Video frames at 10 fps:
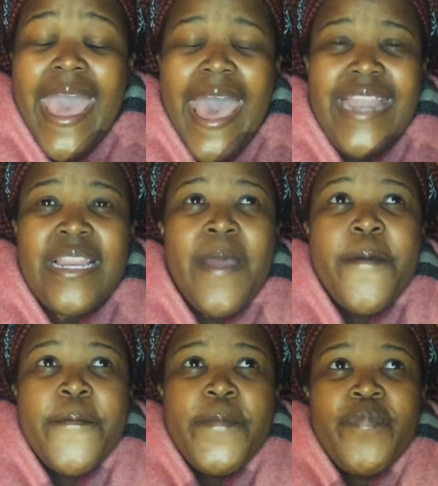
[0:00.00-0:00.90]
And
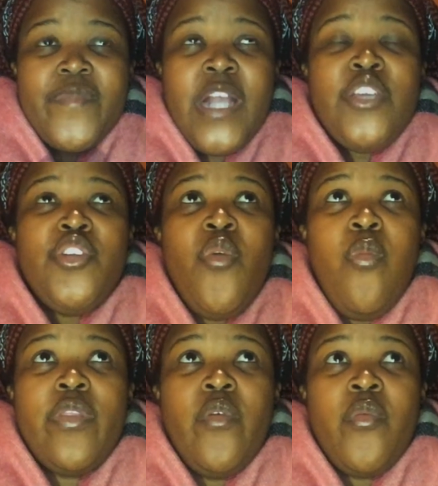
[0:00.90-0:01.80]
you know,
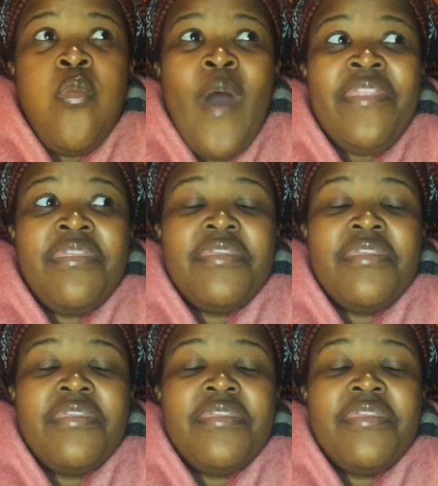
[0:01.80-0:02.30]
one